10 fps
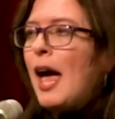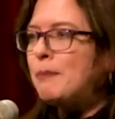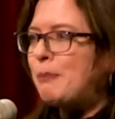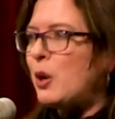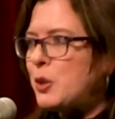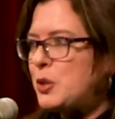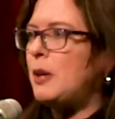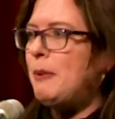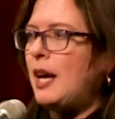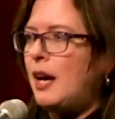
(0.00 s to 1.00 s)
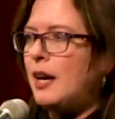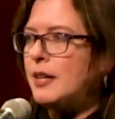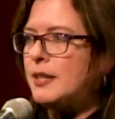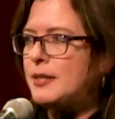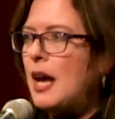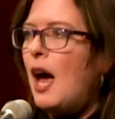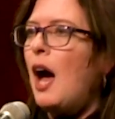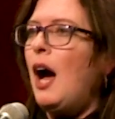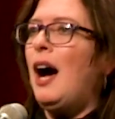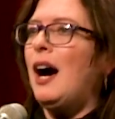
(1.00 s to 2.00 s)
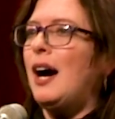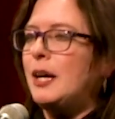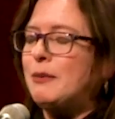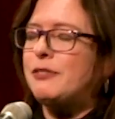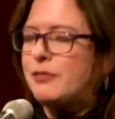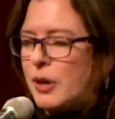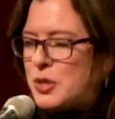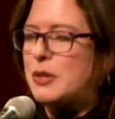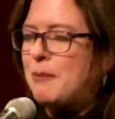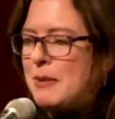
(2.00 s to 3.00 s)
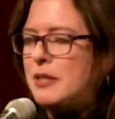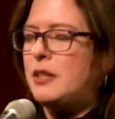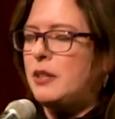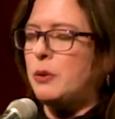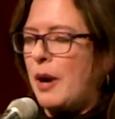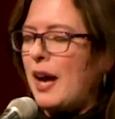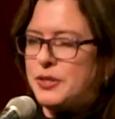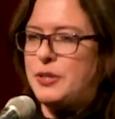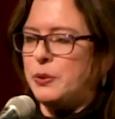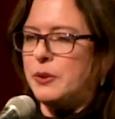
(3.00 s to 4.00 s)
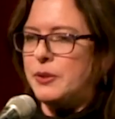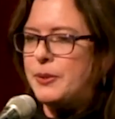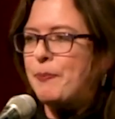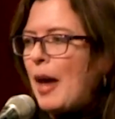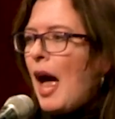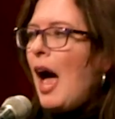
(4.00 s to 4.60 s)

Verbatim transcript: and partially because I am a freshly minted grad student.